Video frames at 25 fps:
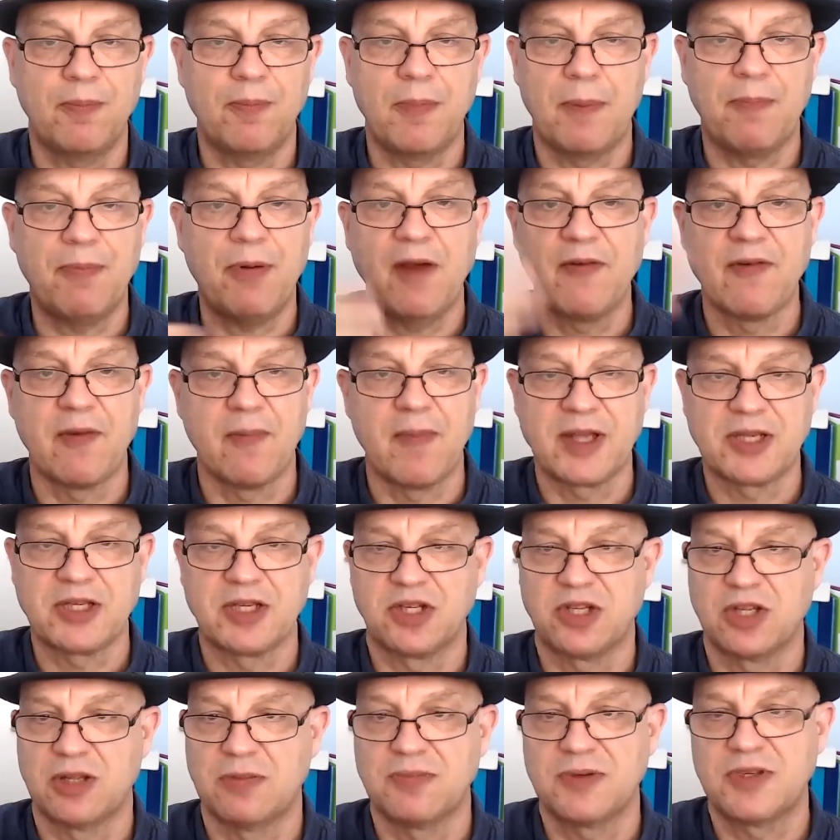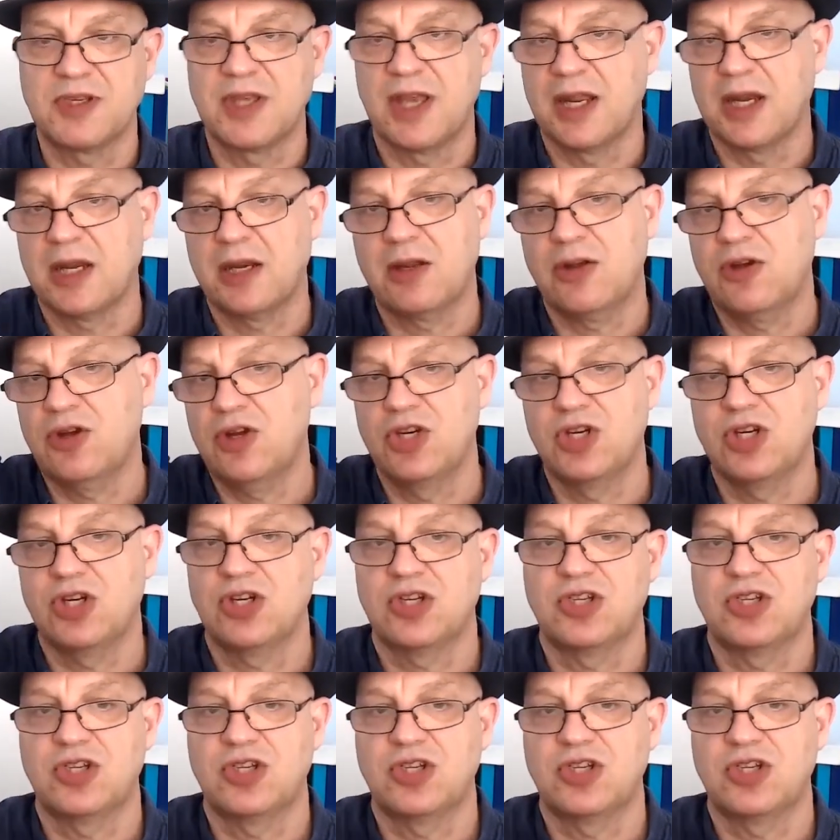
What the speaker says: private message them saying, can you